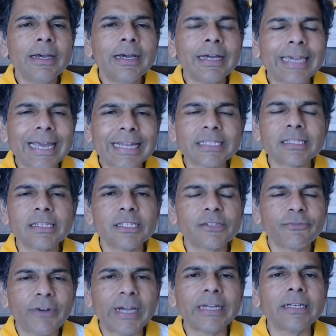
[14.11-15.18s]
against this
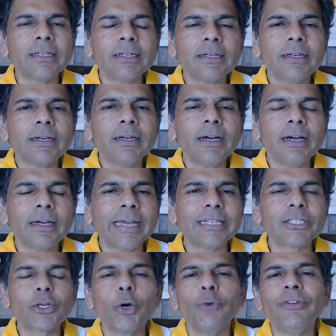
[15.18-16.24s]
fight
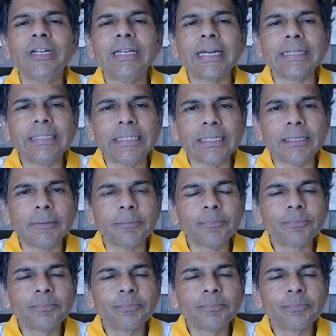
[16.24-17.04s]
against COVID-19.